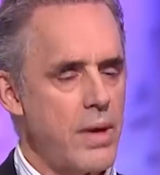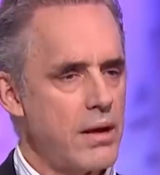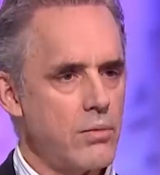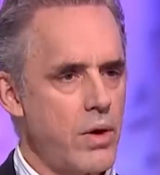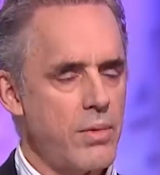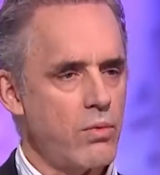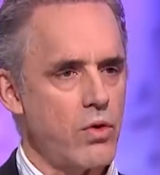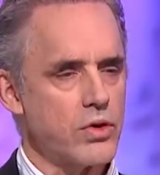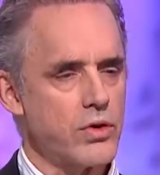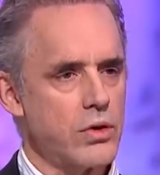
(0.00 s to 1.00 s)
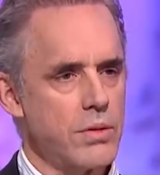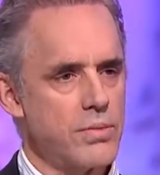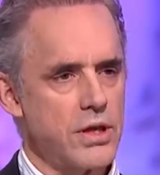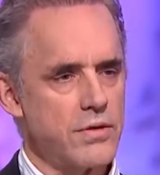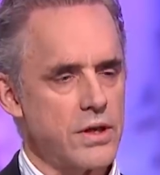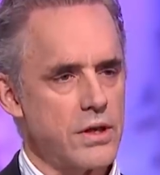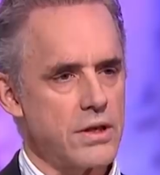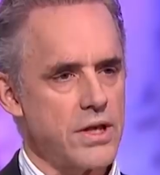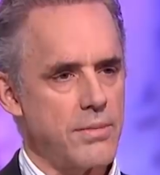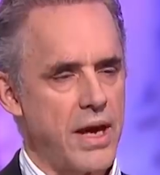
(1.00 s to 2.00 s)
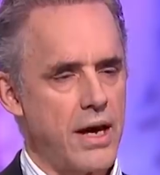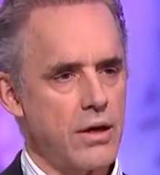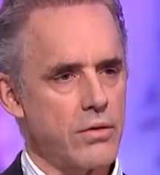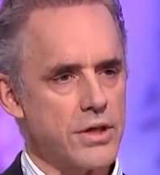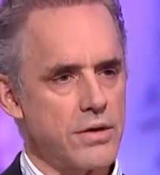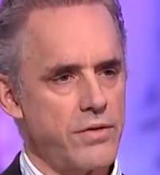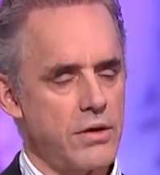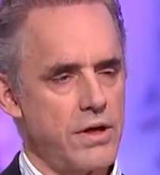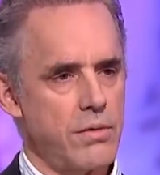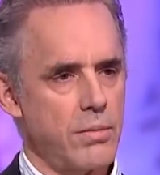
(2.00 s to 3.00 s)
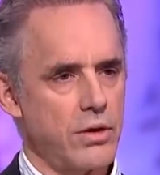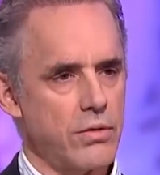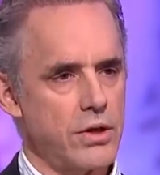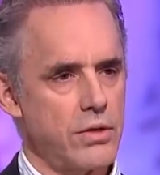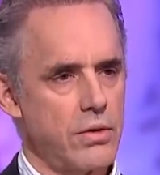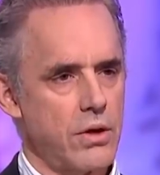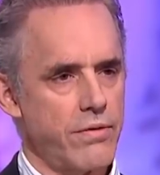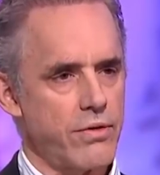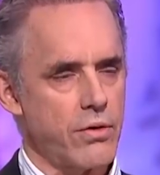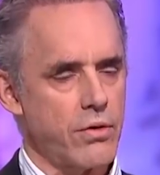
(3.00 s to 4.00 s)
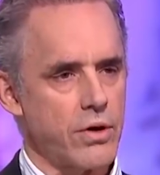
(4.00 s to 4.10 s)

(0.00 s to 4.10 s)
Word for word: Men and women won't sort themselves into the same categories if you leave them alone to do it off their own